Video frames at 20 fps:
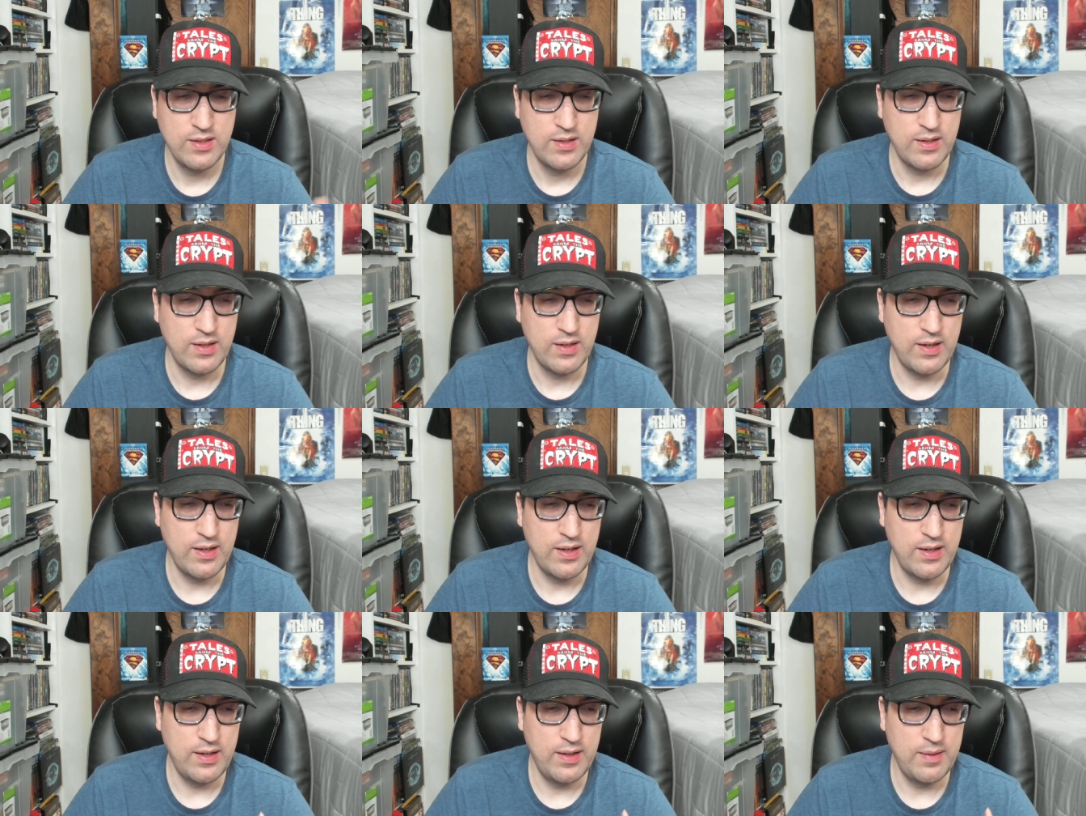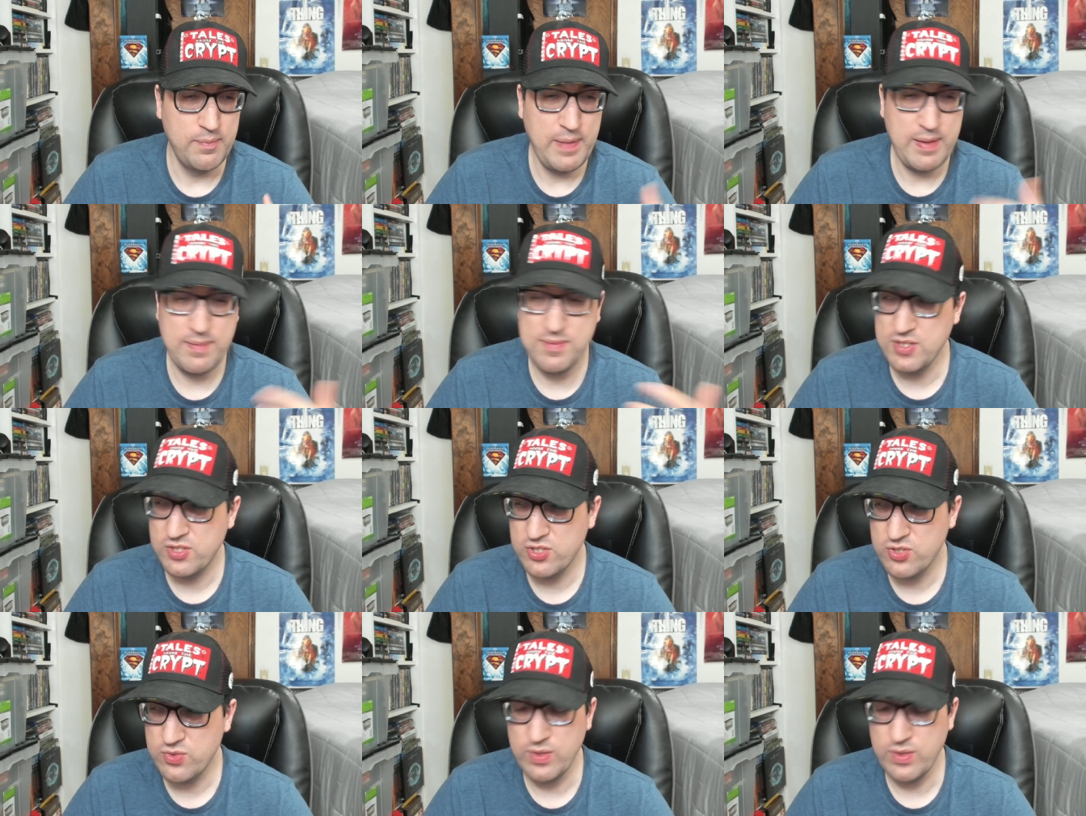Maybe
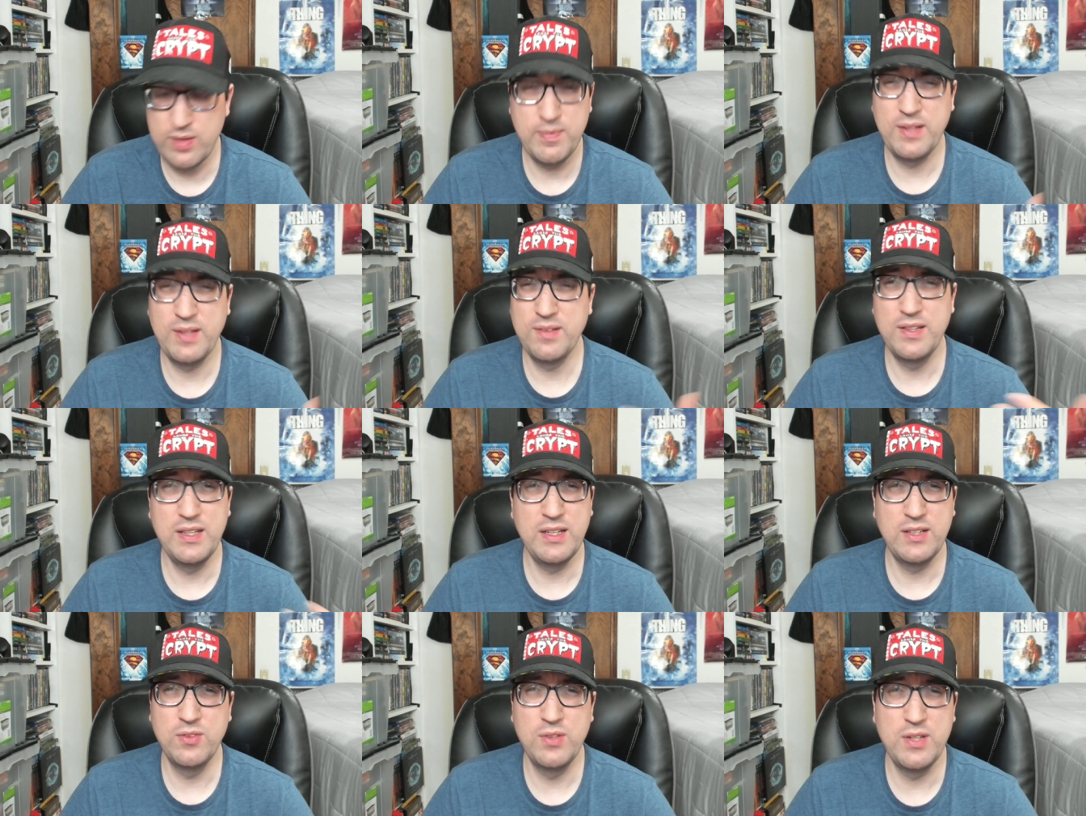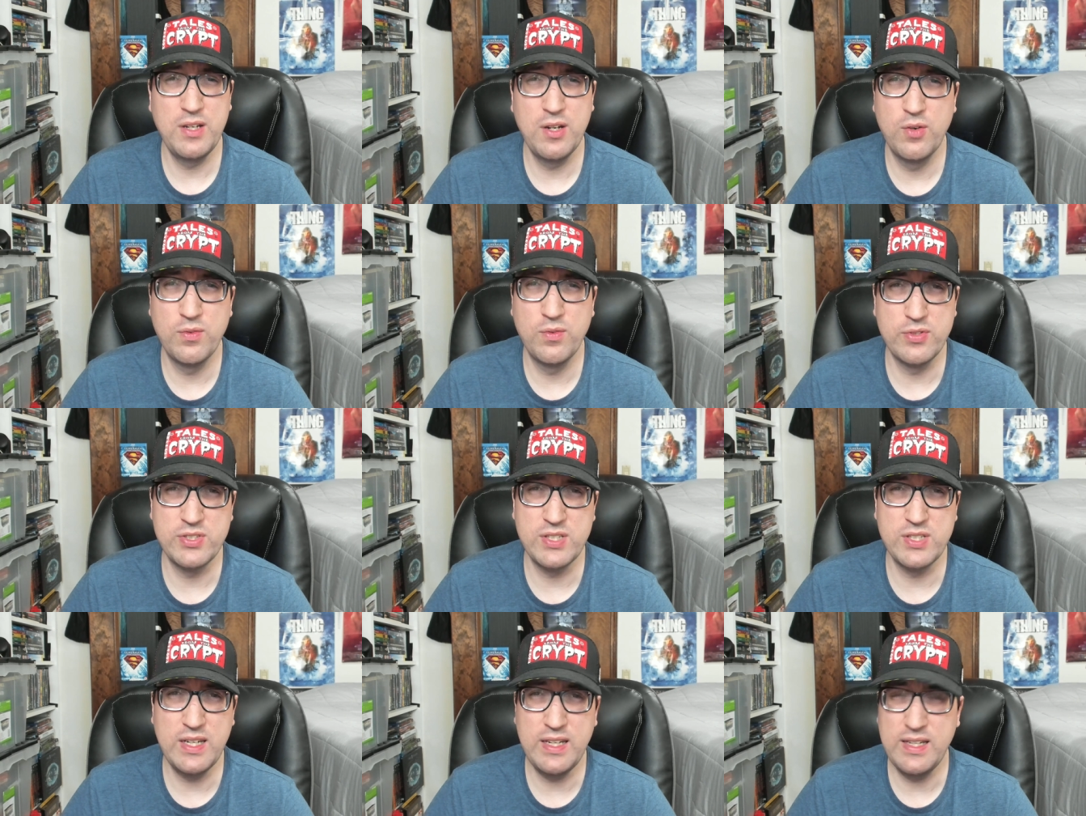it's streaming legally
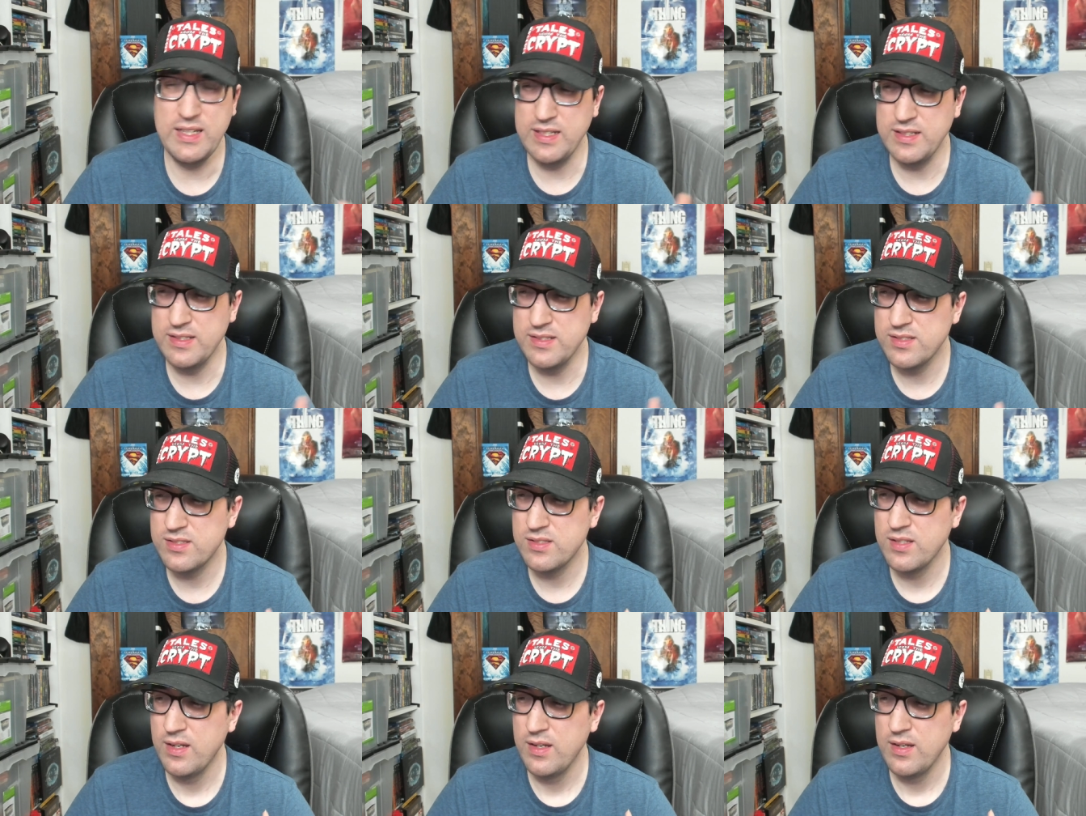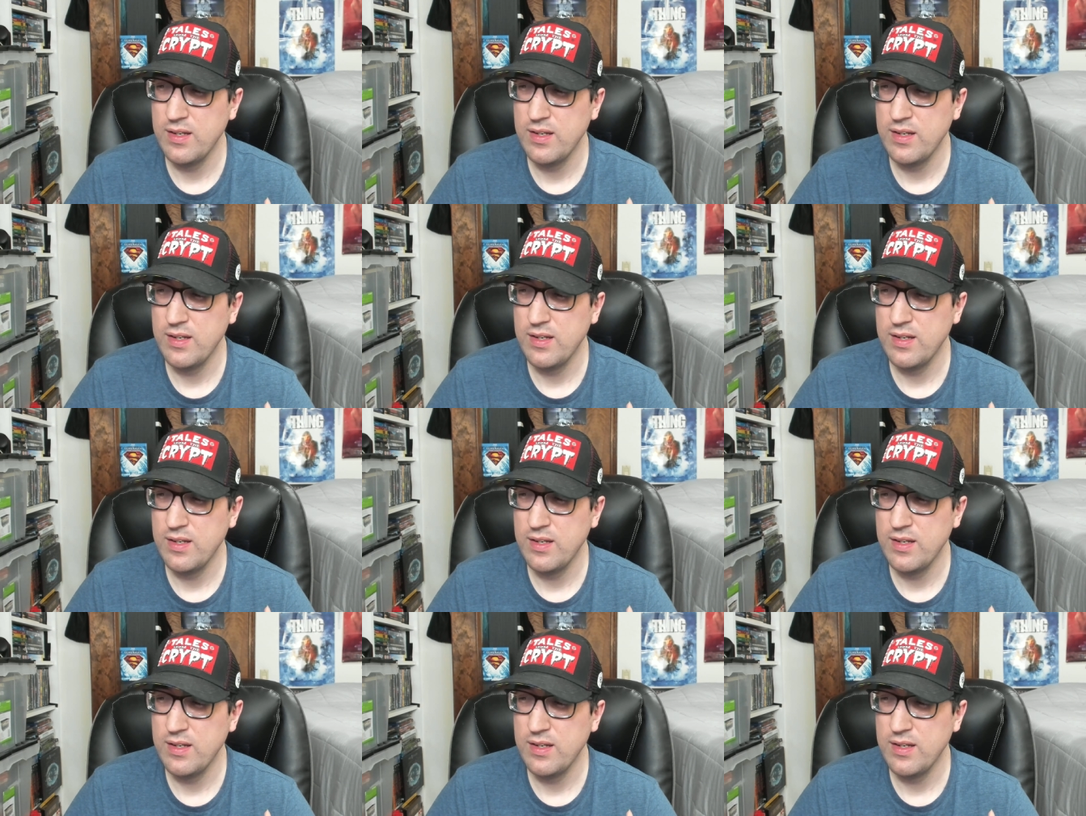overseas.